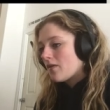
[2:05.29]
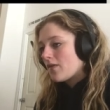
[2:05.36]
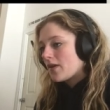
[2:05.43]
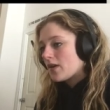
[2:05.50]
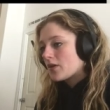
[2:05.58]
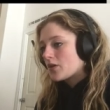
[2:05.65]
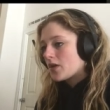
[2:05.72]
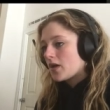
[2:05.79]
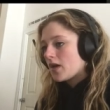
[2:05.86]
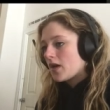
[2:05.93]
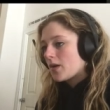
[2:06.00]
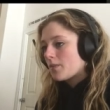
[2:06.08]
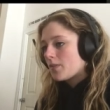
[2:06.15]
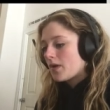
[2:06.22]
finish it
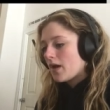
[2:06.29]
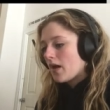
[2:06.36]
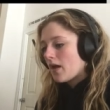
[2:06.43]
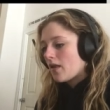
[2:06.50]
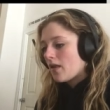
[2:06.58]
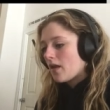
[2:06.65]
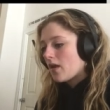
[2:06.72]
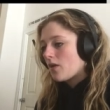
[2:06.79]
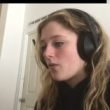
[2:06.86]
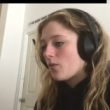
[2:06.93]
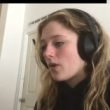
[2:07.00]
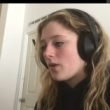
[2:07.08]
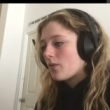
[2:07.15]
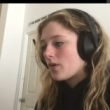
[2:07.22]
up, and then
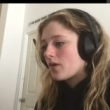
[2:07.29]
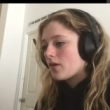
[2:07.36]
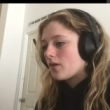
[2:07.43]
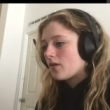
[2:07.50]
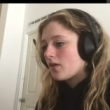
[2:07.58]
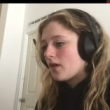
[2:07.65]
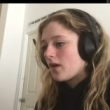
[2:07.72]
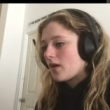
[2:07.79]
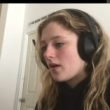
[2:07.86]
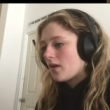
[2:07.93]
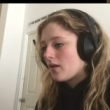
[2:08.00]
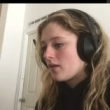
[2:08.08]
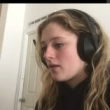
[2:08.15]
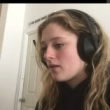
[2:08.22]
we will
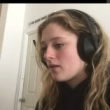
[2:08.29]
uh,